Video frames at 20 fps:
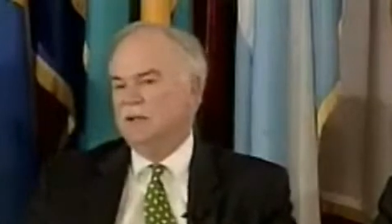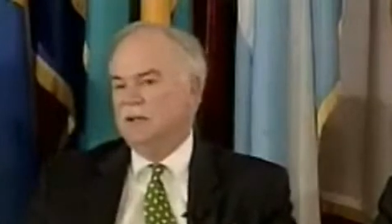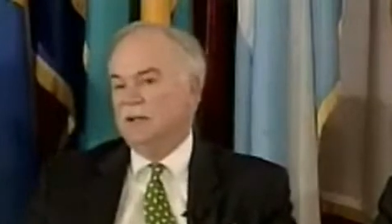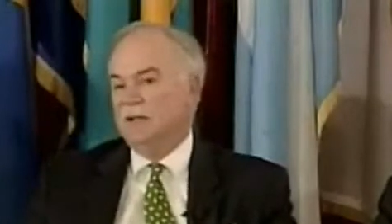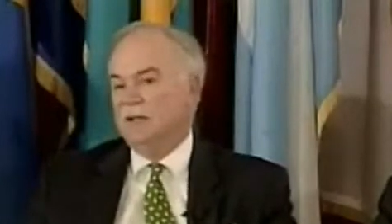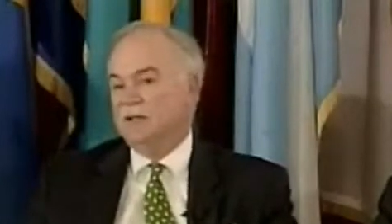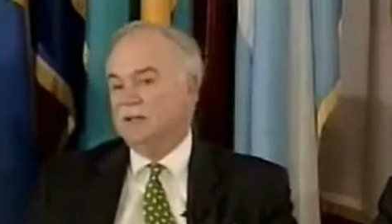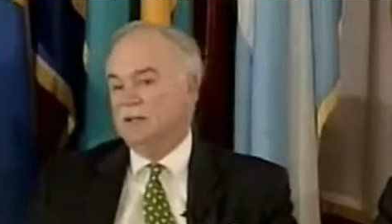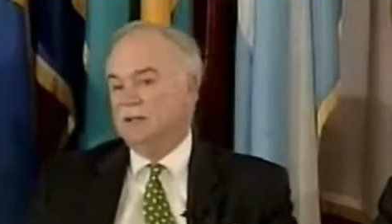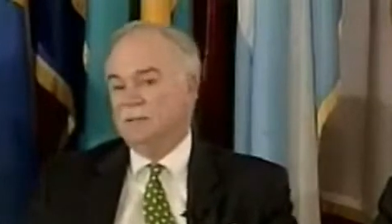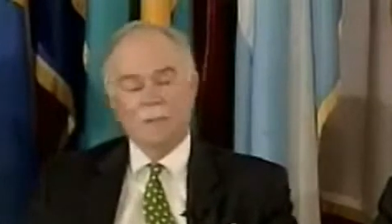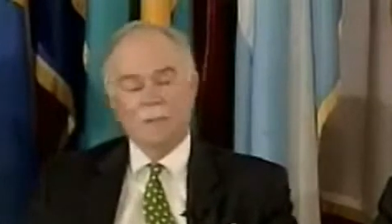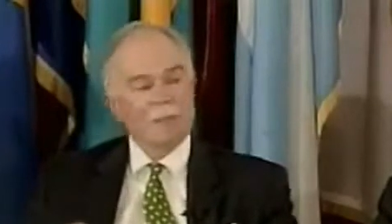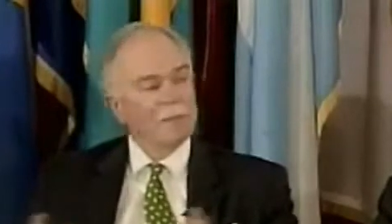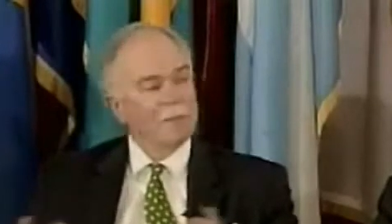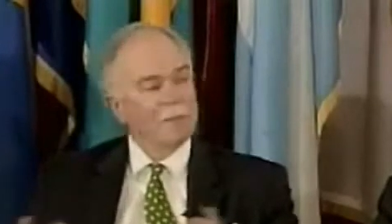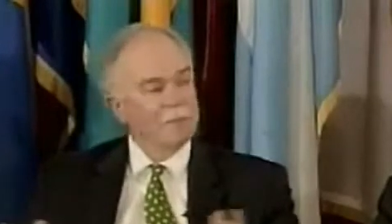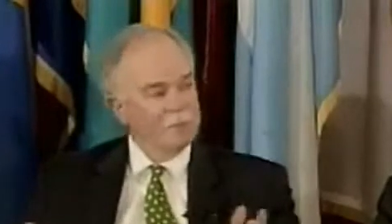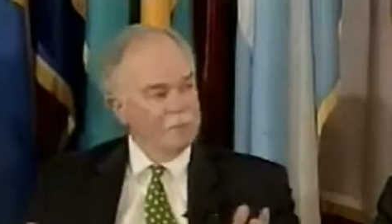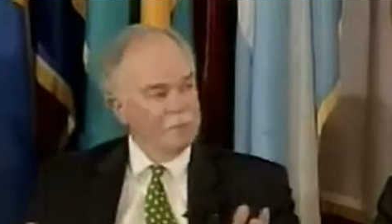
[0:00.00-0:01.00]
And I would like
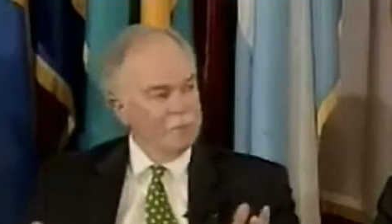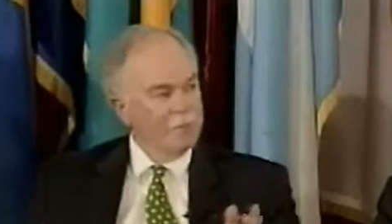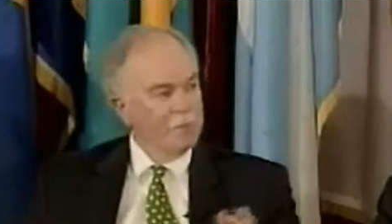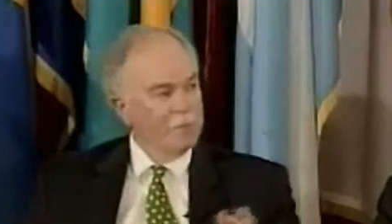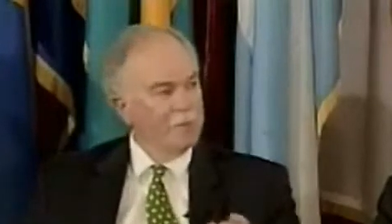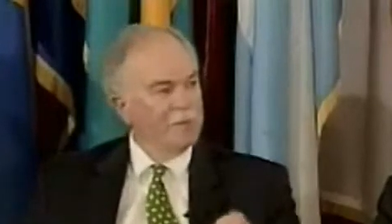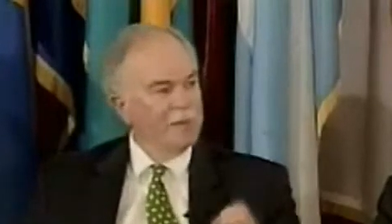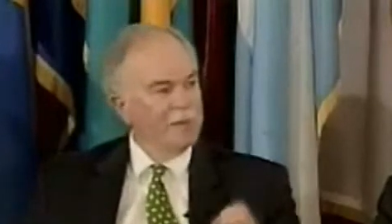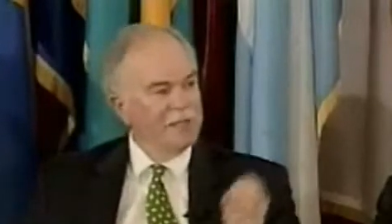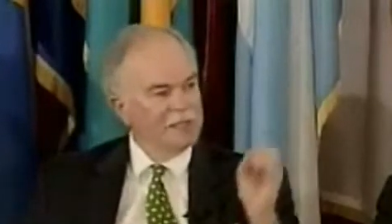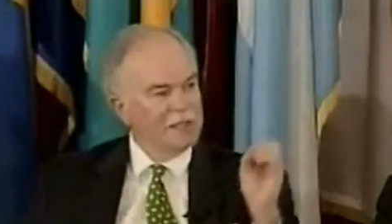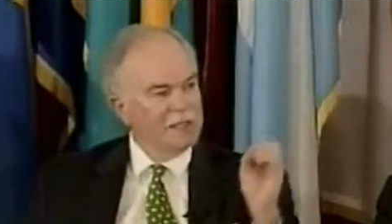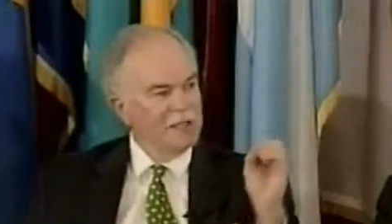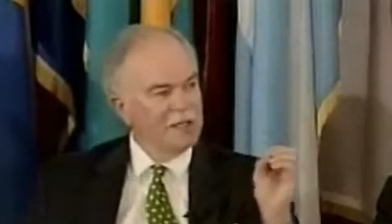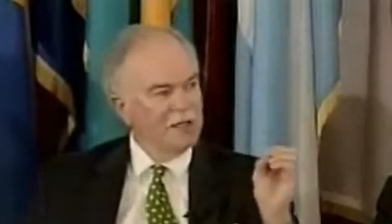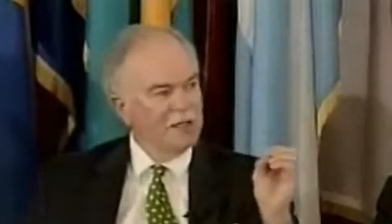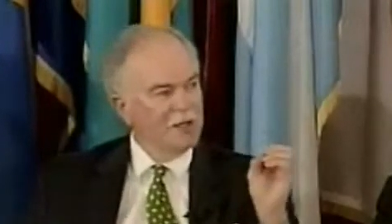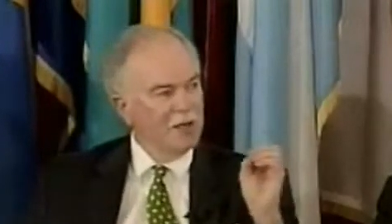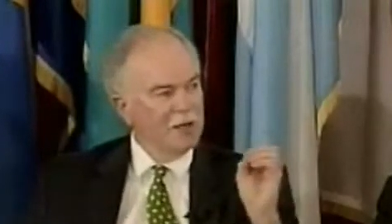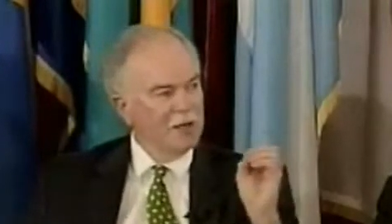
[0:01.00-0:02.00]
perhaps from... That's A
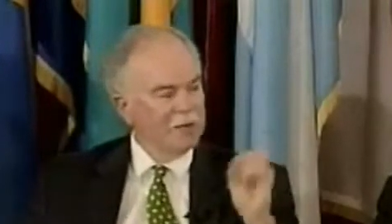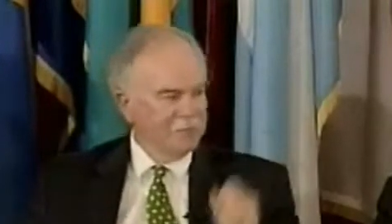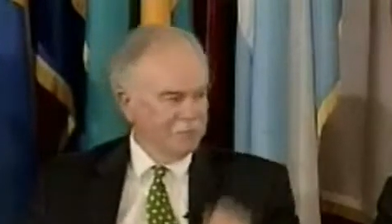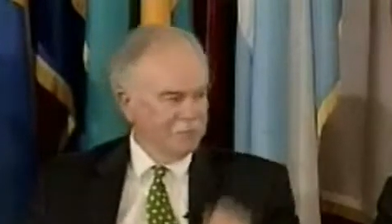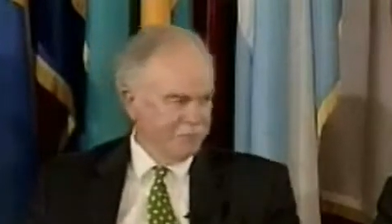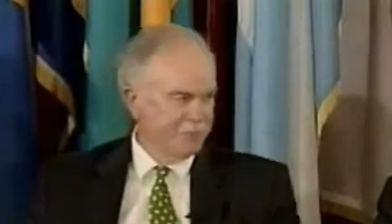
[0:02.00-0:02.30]
Ganar.